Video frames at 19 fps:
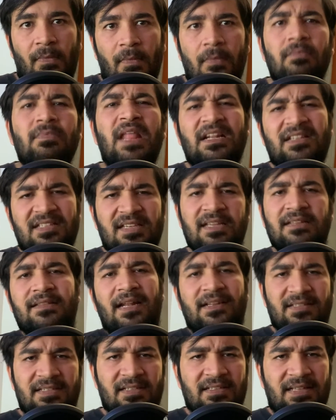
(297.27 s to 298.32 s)
That's a
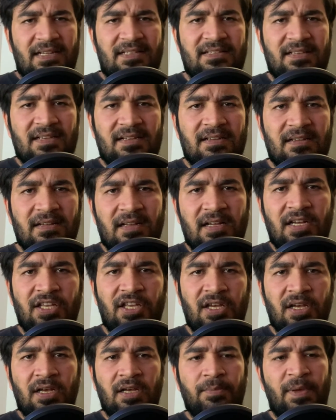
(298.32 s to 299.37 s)
that's a that's
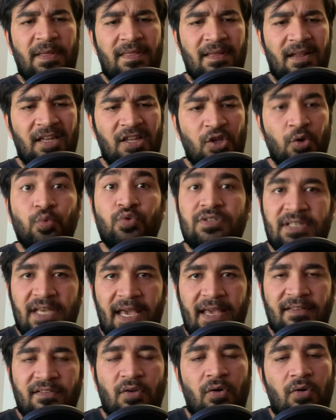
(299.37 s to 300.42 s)
a basically use
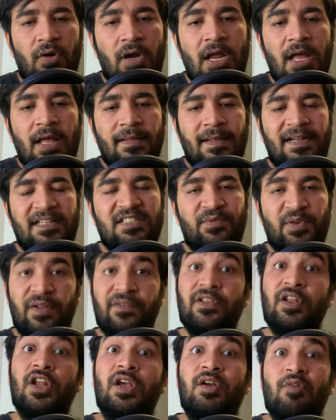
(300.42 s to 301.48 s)
case or that's one of
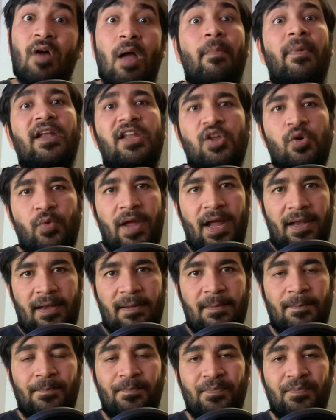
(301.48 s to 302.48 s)
the requirement you get.